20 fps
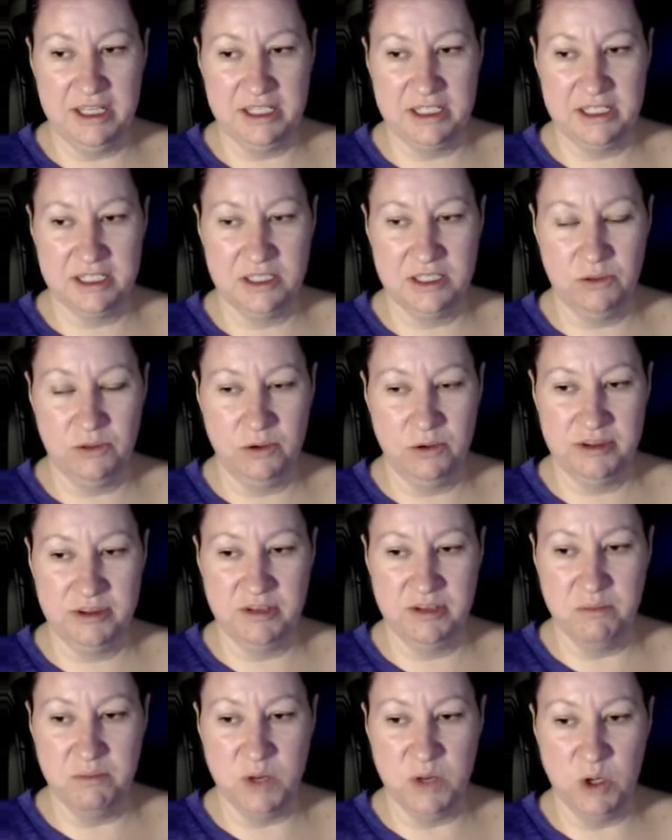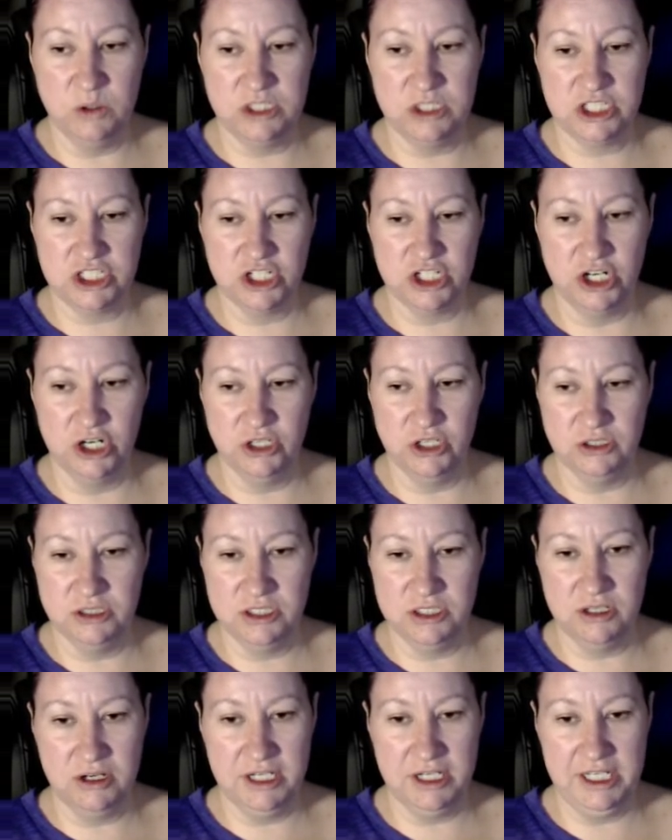This is the one with the most
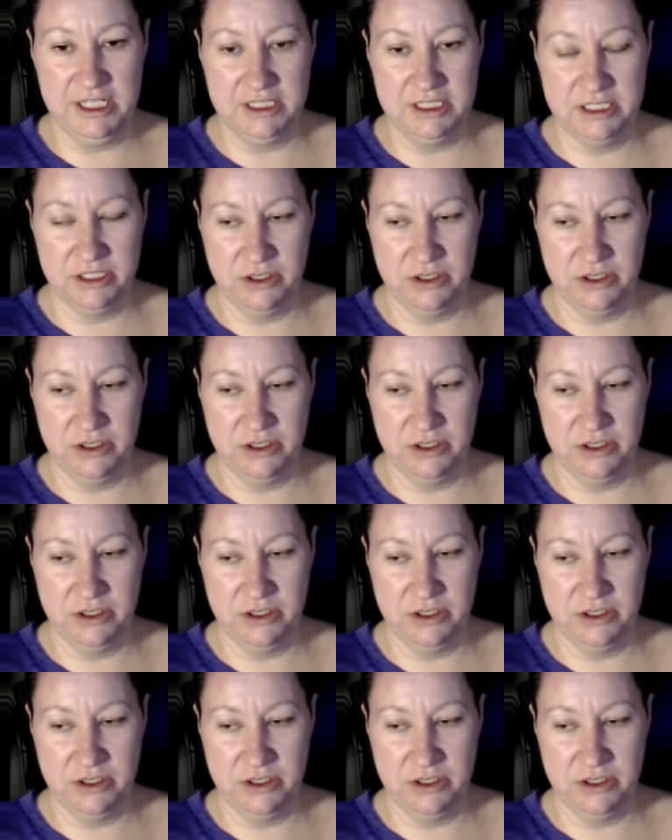turns on it,